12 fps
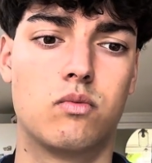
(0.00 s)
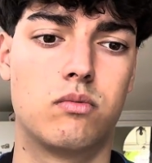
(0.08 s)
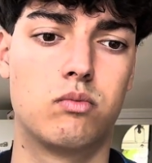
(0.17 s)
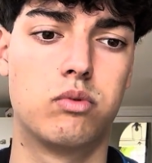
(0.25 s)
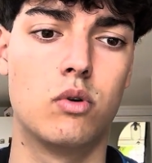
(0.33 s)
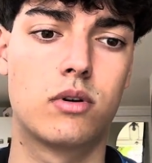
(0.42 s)

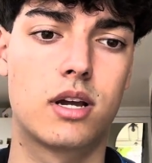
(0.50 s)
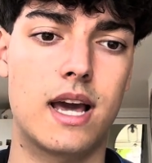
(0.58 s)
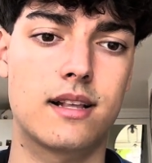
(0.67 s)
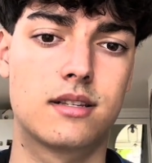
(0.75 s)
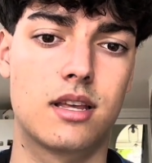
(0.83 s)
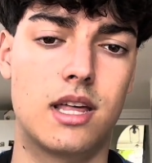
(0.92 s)
we'll
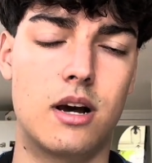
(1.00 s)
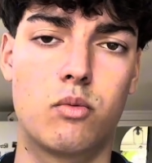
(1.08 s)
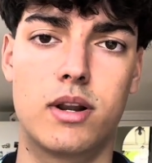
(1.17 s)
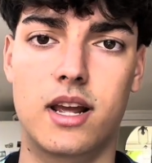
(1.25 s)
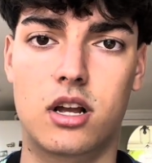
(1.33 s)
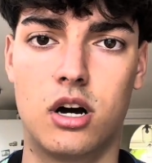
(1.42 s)
get to that
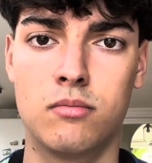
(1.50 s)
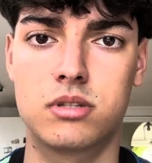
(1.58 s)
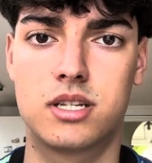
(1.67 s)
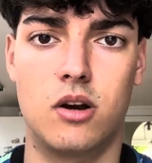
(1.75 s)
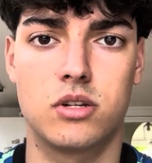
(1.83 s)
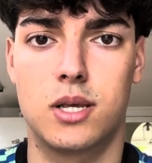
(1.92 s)
when it comes.
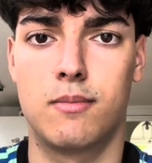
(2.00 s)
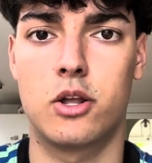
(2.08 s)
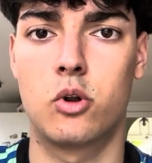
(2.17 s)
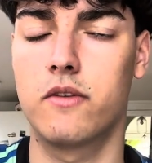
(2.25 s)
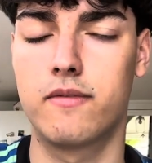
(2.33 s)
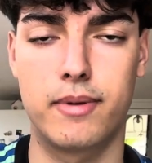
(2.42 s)
Chelsea might
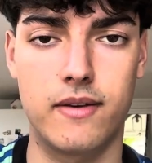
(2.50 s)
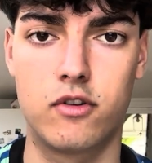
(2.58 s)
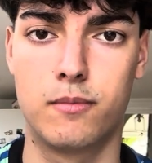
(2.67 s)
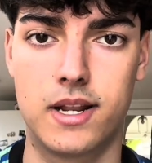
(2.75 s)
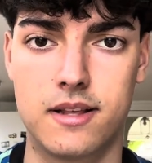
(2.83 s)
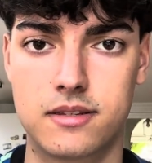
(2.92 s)
not even beat
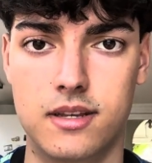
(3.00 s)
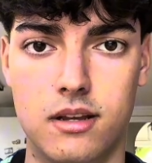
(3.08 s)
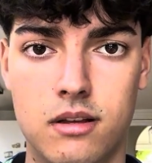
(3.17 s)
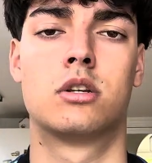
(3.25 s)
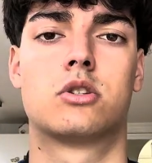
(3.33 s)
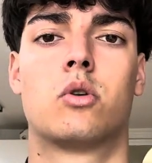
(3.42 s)
Fluminense.
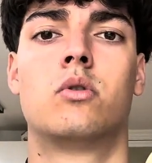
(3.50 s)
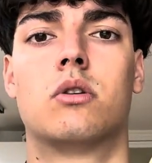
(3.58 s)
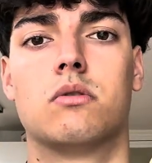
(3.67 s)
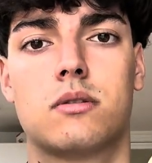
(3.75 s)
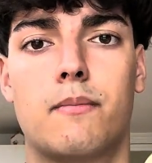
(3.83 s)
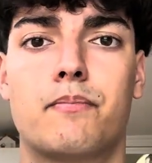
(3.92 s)
So who
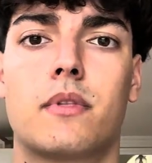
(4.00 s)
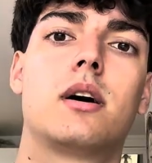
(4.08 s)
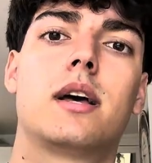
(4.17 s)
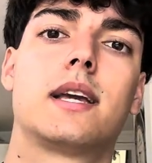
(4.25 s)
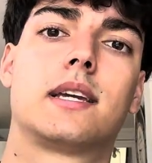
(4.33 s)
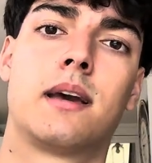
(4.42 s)
knows? But
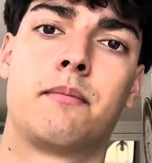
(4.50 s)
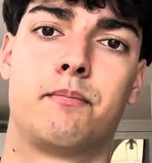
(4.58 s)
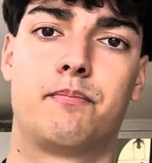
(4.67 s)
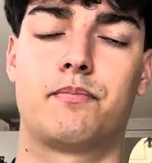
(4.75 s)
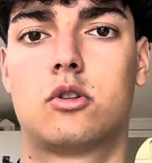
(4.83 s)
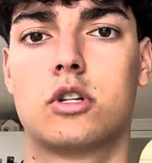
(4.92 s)
again,
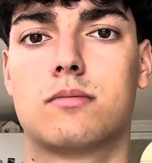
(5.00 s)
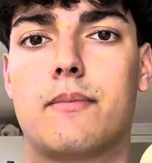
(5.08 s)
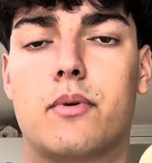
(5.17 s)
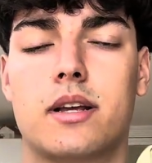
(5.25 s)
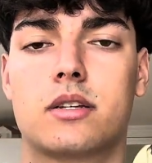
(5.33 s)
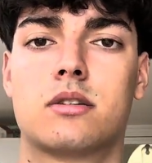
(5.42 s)
those are my
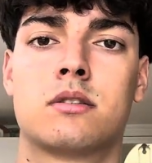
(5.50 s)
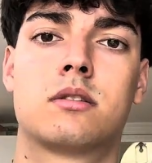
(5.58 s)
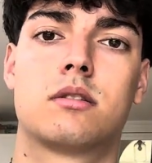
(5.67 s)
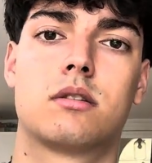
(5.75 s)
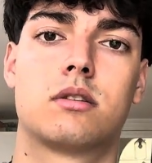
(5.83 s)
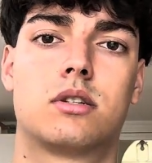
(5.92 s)

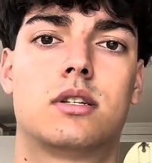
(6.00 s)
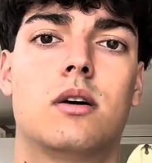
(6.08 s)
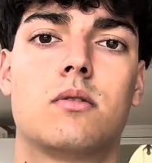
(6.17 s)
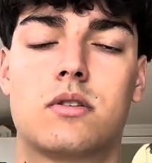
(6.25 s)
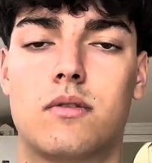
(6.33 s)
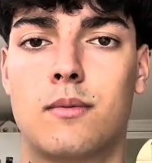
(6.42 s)
predictions.
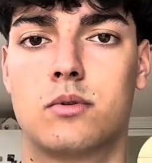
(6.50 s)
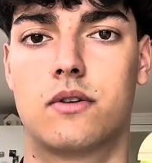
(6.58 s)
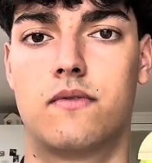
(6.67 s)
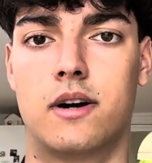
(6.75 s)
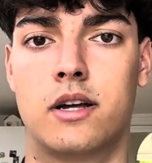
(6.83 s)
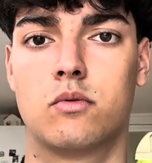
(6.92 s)
Chelsea, Real Madrid
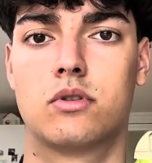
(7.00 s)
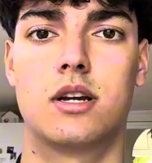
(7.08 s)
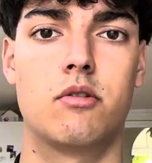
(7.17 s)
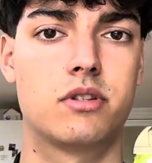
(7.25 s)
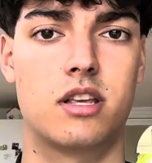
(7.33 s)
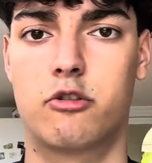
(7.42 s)
final.
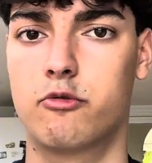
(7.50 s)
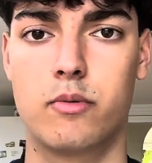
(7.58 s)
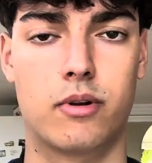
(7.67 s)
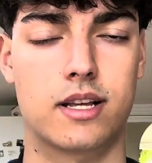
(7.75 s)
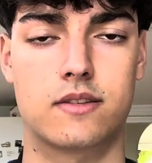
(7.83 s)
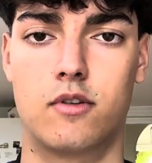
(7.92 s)
Chelsea
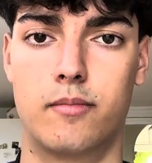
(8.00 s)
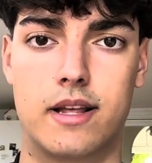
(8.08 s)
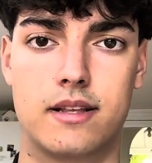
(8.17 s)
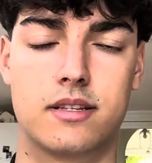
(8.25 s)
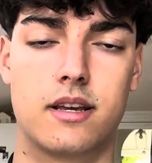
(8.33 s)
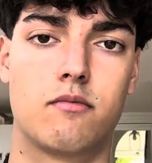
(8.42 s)
3-1 against
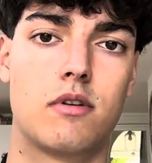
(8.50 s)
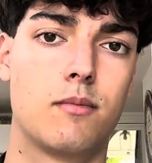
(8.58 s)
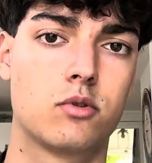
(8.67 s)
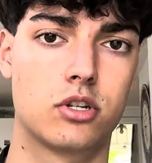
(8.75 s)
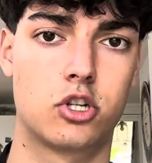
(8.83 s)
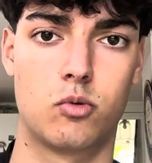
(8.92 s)
Fluminense. Real
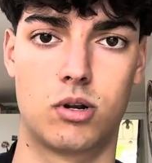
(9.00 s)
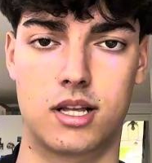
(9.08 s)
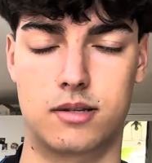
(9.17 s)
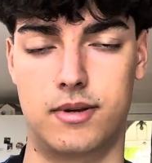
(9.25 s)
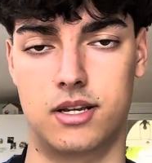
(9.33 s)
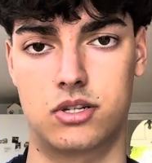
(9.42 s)
Madrid 2-1
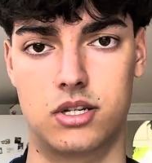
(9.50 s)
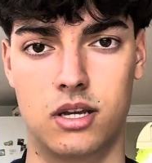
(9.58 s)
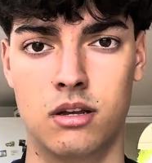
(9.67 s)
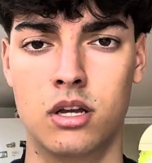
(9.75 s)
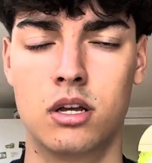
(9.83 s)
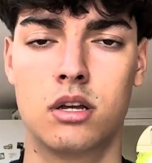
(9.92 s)
against PSG.